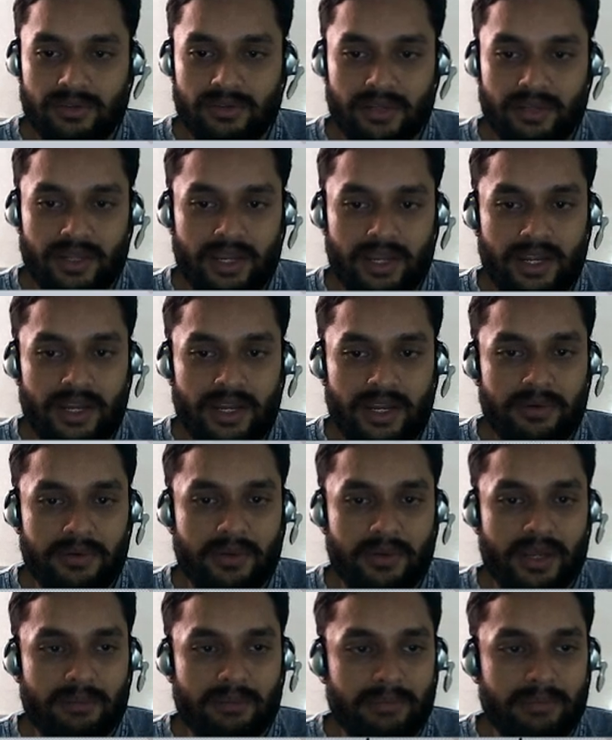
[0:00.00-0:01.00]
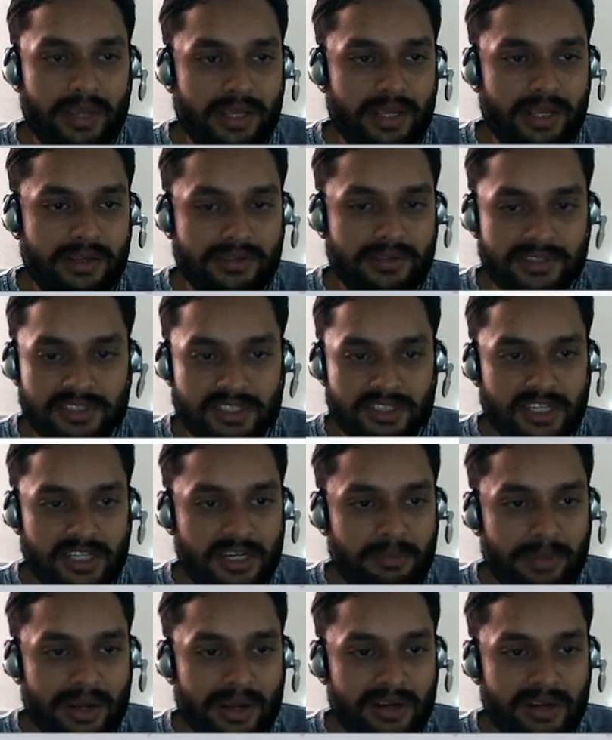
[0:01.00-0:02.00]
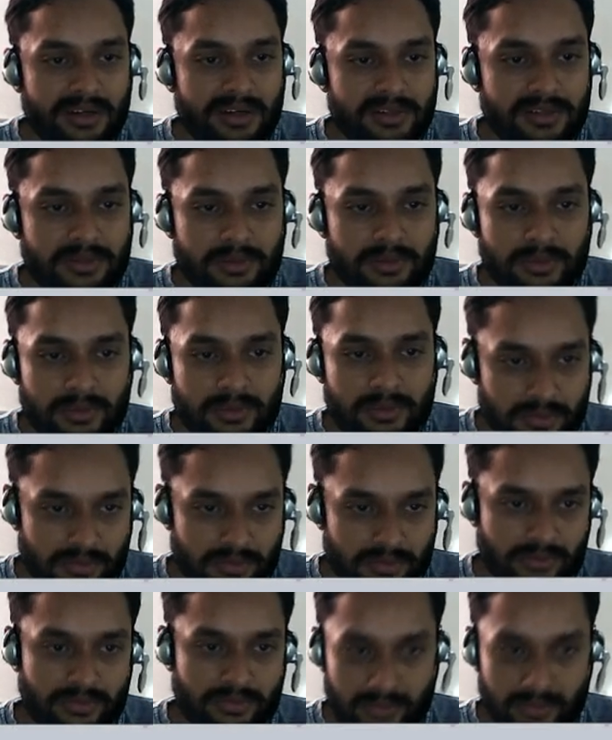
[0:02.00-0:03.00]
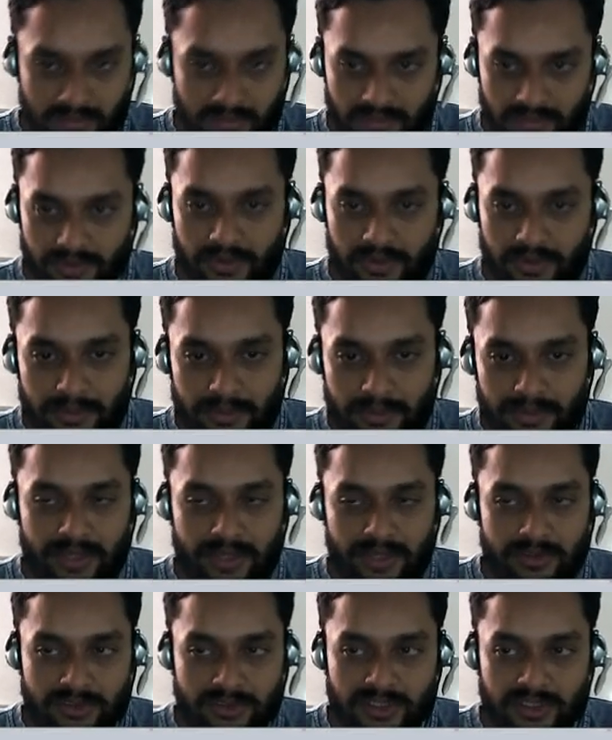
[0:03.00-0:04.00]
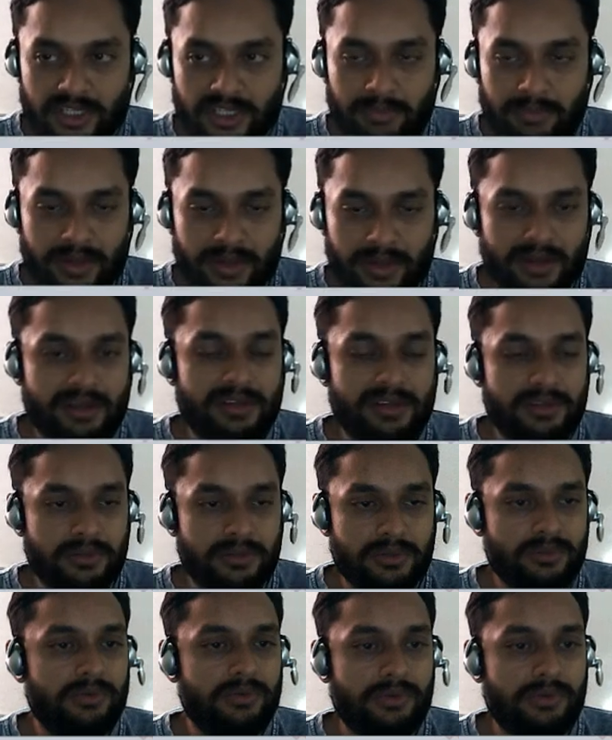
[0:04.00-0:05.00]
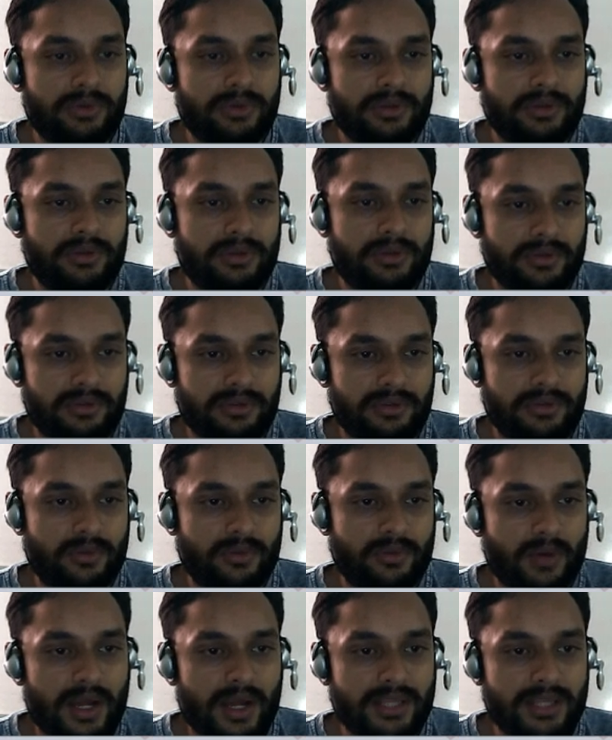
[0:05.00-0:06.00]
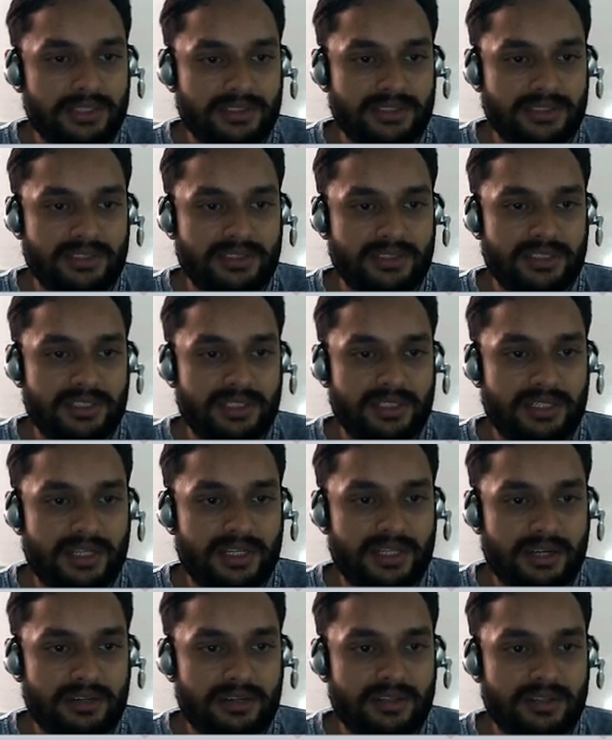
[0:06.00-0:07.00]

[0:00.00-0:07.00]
and you can make the screen parallel to, you can make your screen parallel to your eyes, correct.